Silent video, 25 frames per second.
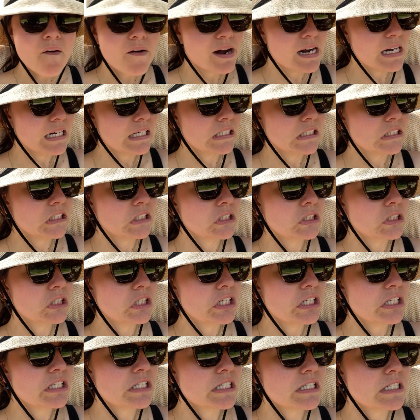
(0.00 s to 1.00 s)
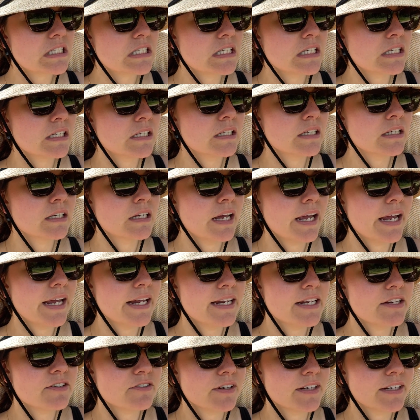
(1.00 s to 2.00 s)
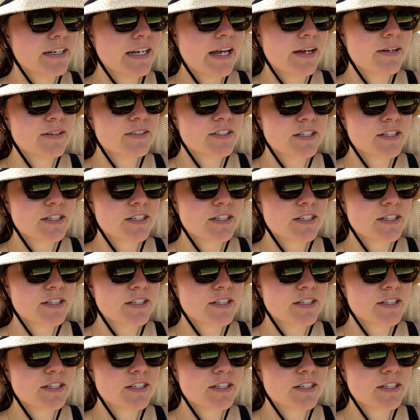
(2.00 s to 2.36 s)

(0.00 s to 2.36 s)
and it's 80s right now.